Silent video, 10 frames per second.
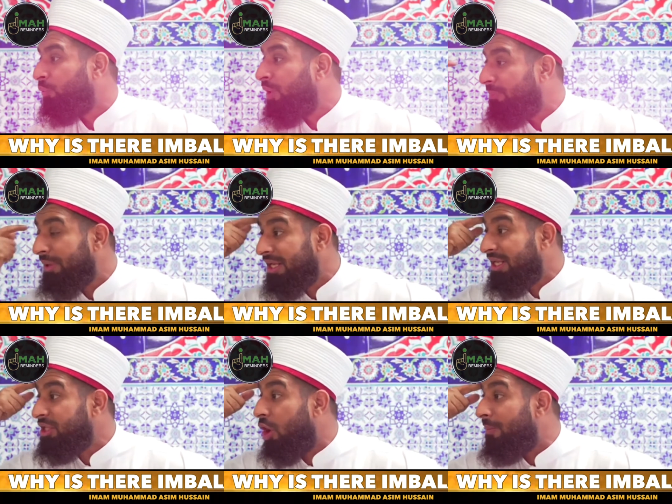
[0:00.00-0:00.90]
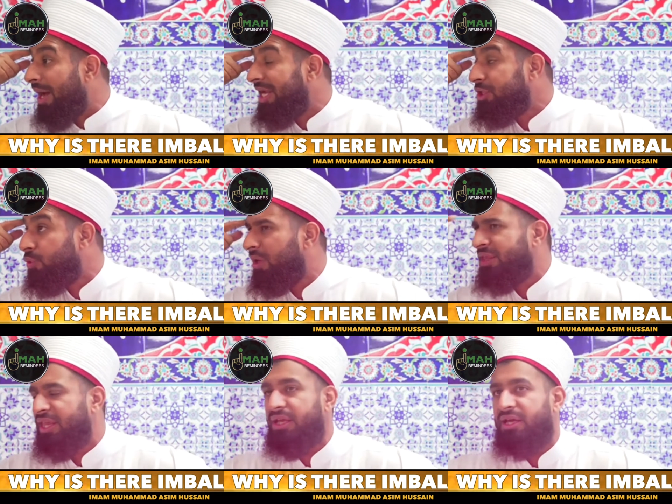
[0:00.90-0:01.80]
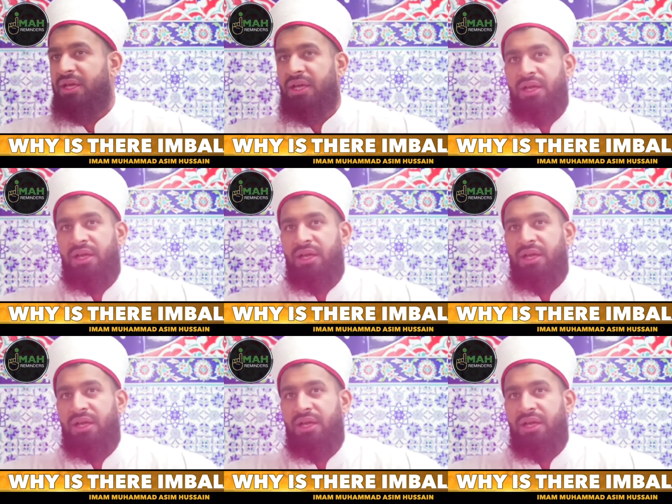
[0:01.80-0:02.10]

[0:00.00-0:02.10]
will be in your mind. You will think,